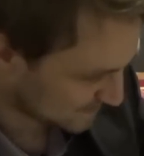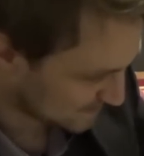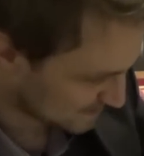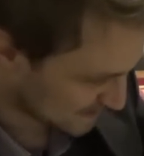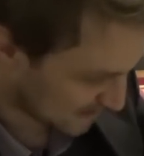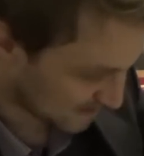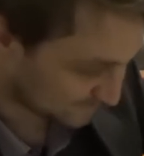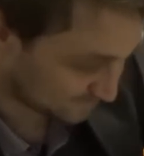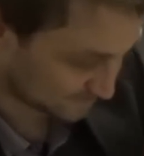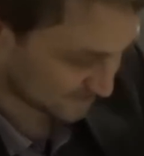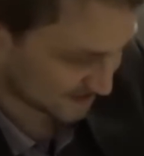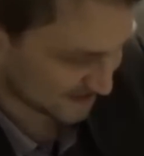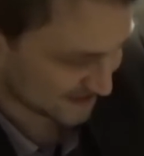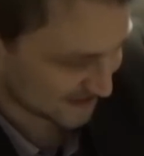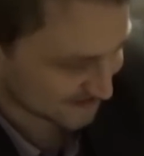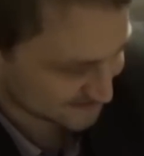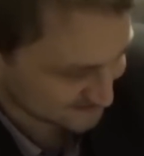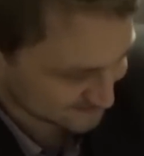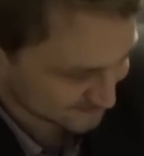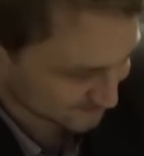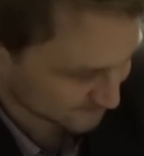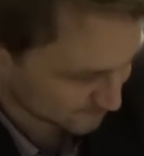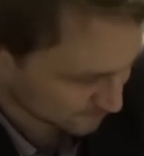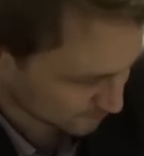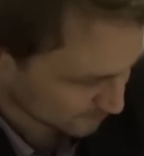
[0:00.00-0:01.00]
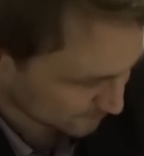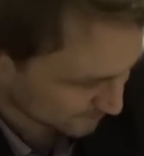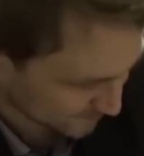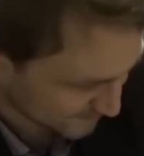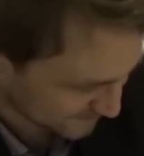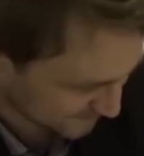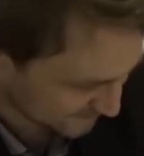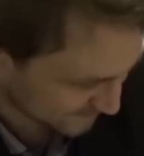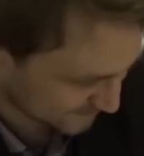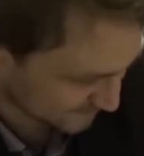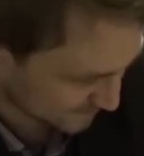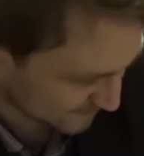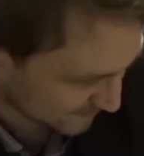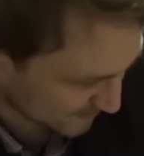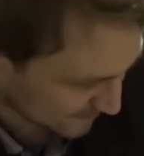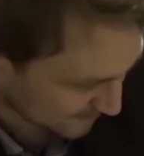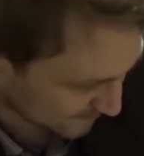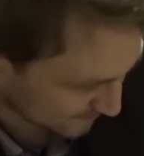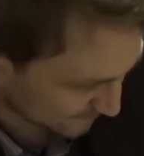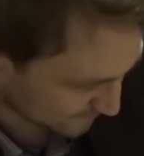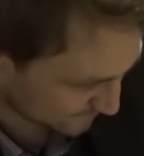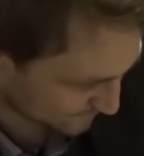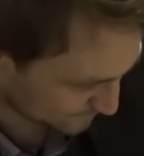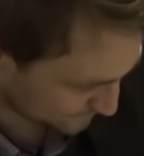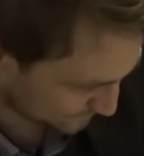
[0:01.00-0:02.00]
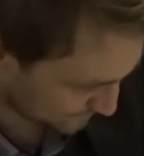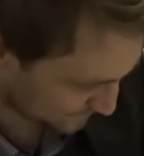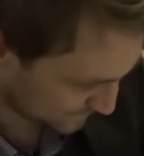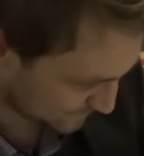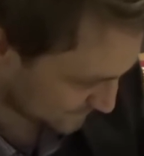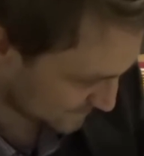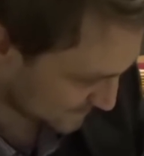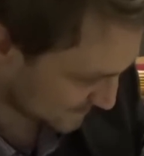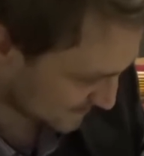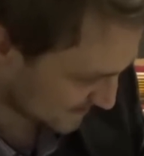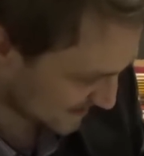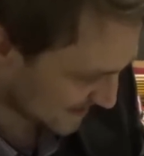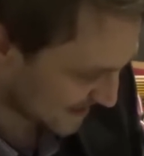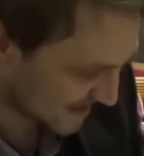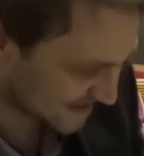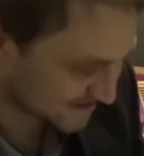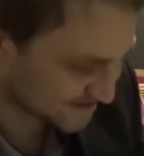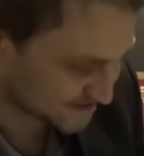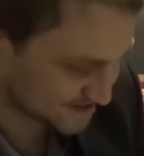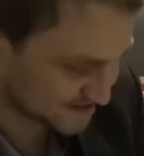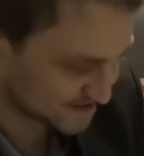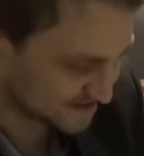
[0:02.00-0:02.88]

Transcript: I've actually already had